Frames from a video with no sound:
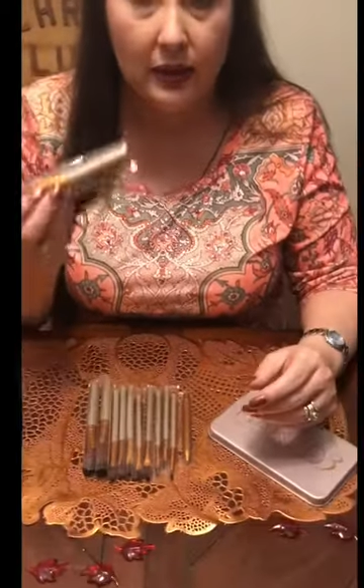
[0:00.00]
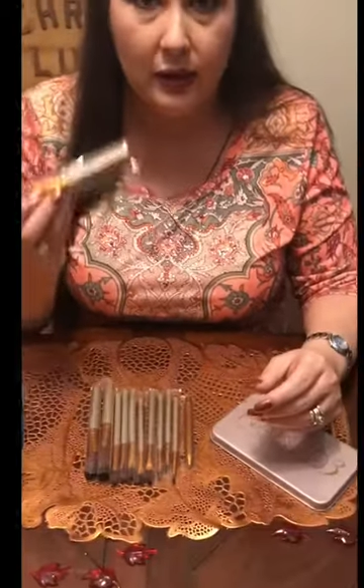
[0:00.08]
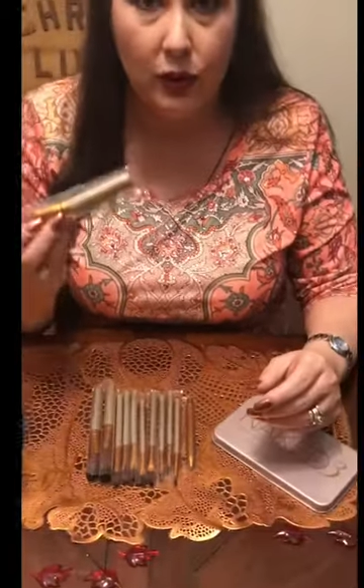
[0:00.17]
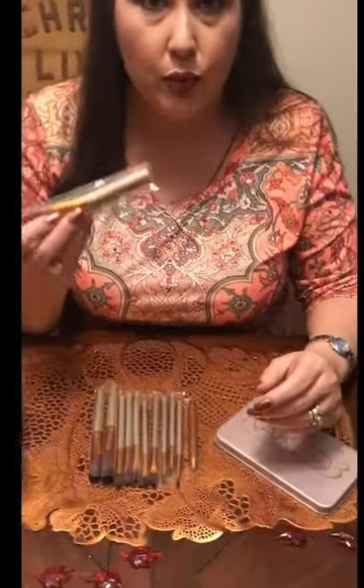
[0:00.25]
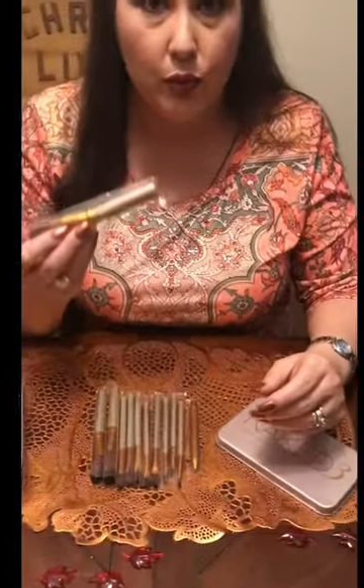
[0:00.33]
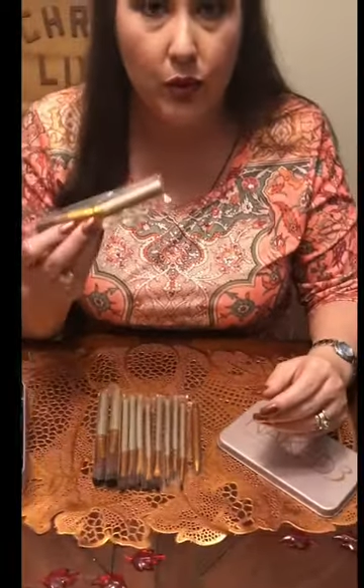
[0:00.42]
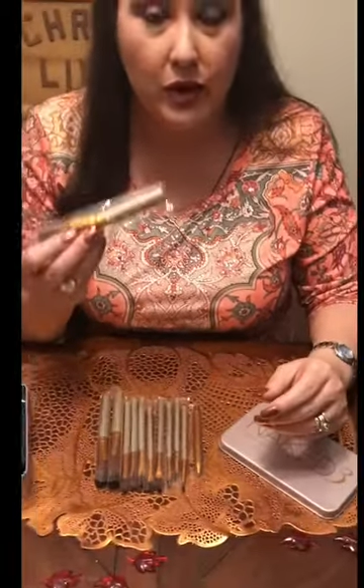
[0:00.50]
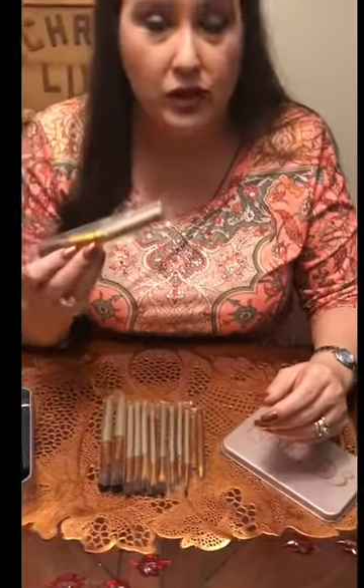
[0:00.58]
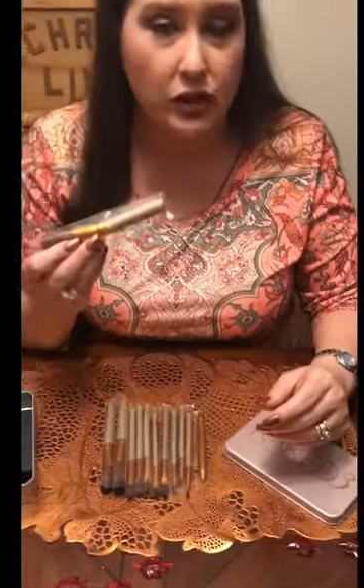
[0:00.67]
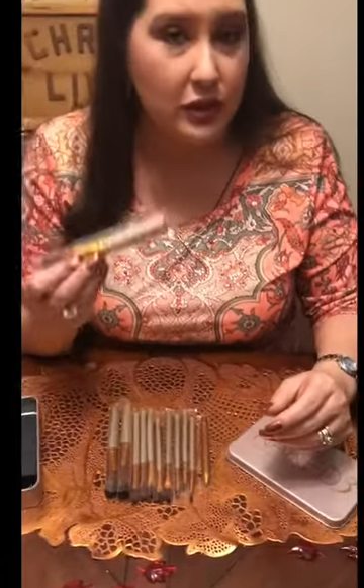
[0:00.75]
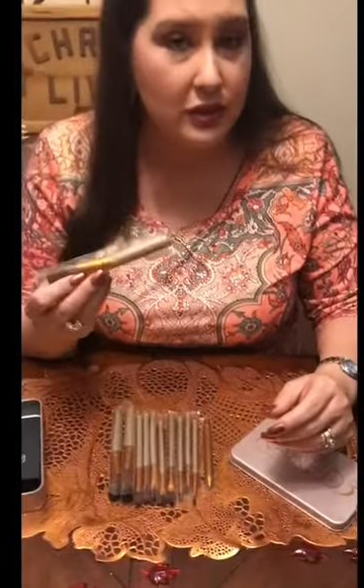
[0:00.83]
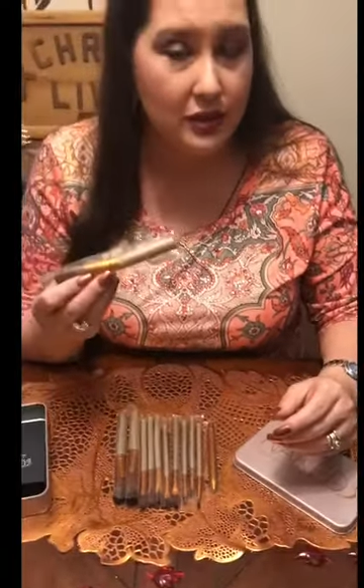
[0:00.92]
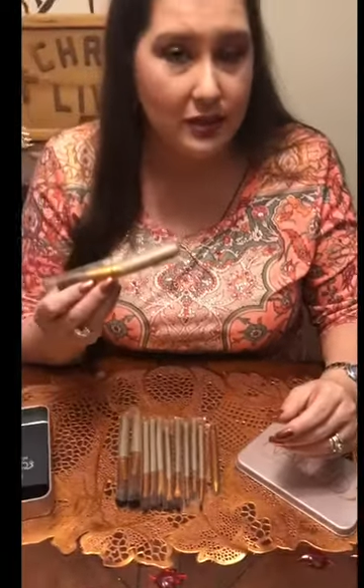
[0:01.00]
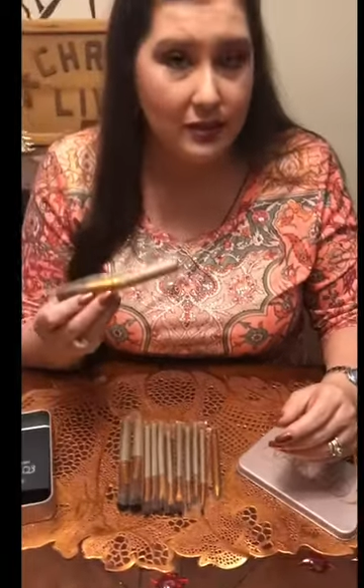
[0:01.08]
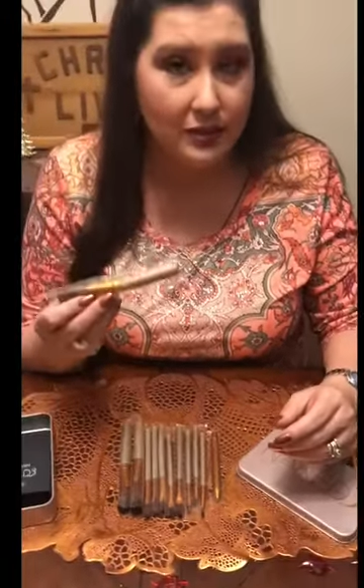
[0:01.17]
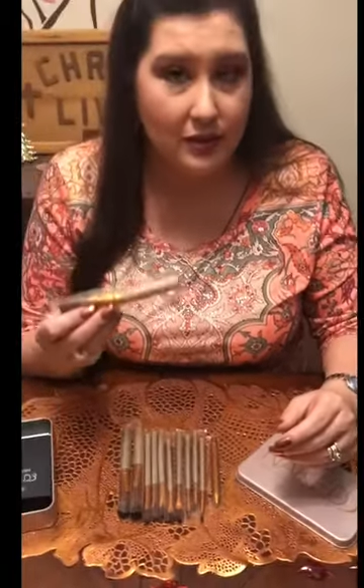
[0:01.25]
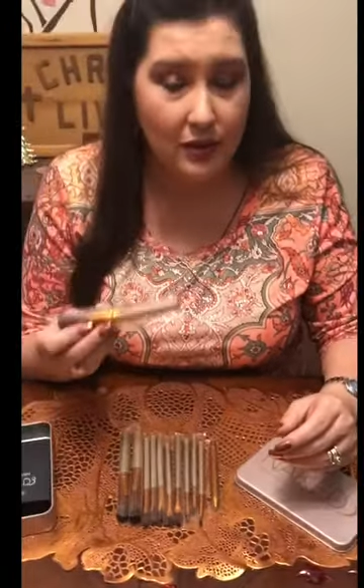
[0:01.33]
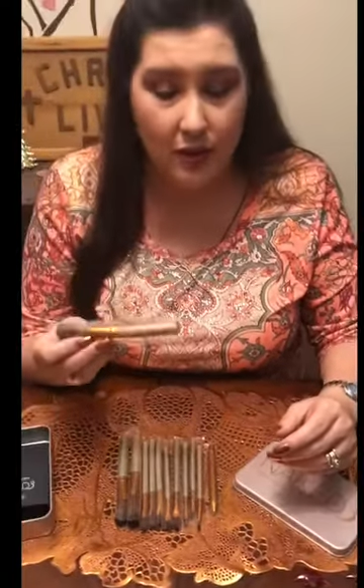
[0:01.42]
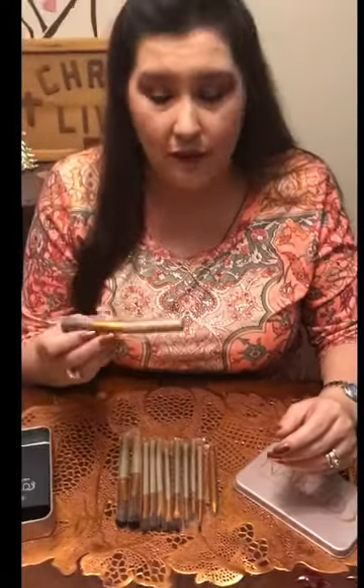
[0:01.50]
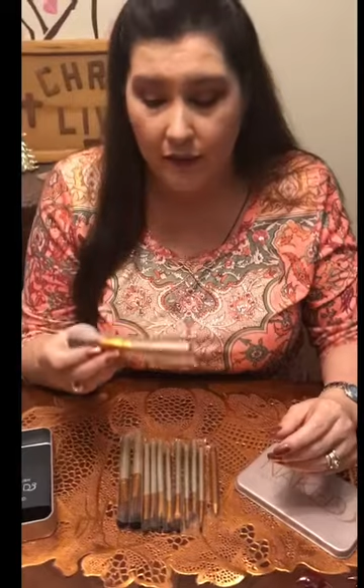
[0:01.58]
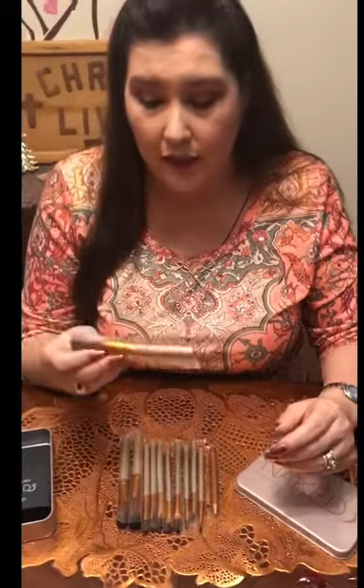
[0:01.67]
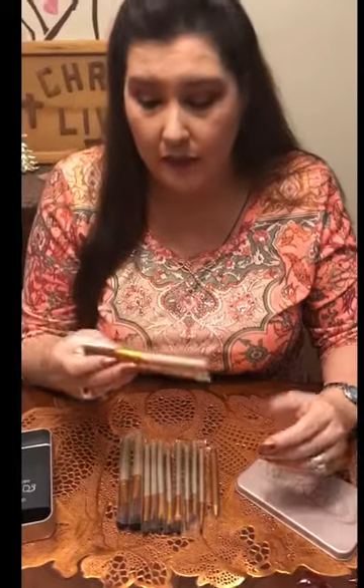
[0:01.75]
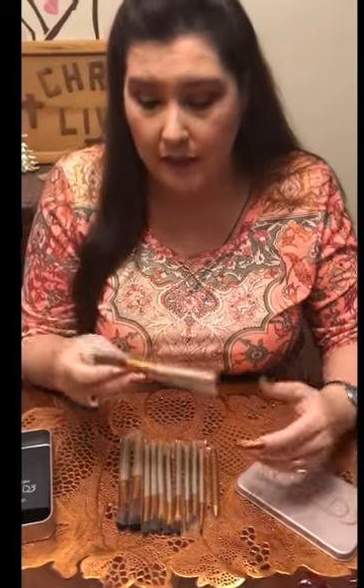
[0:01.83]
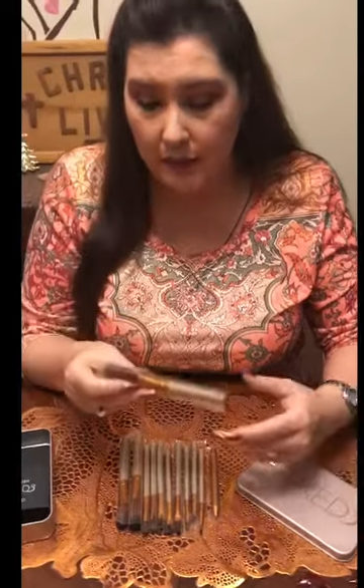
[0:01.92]
your brushes are a
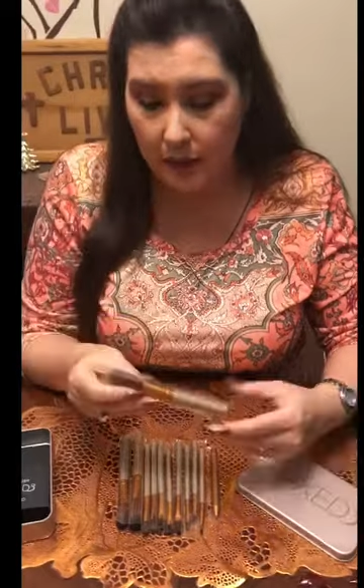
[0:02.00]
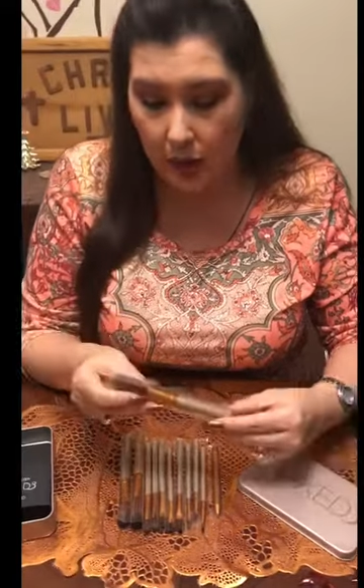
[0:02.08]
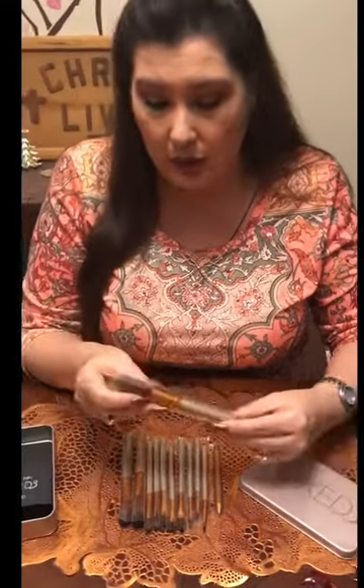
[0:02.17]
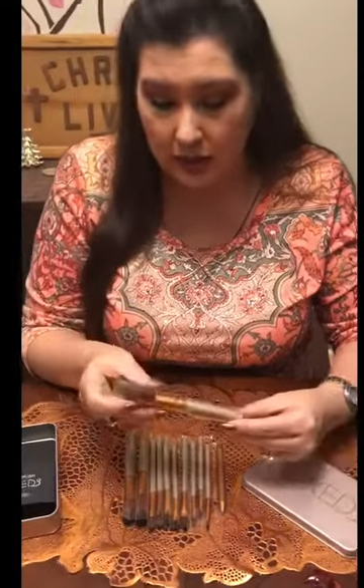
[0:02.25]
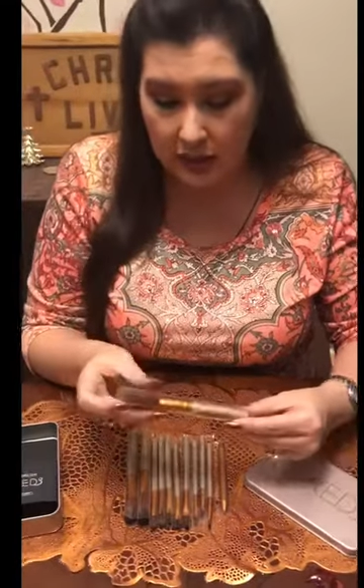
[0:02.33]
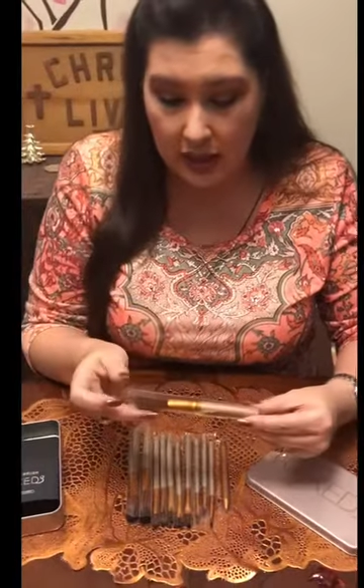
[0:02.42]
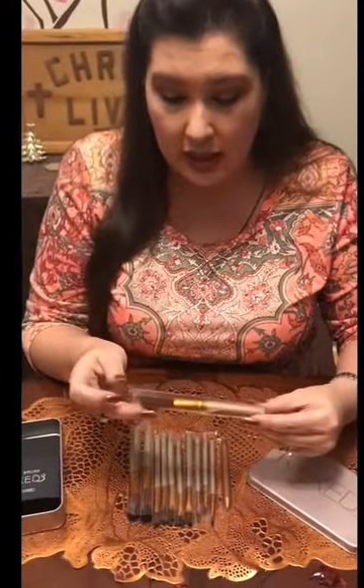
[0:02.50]
very big part.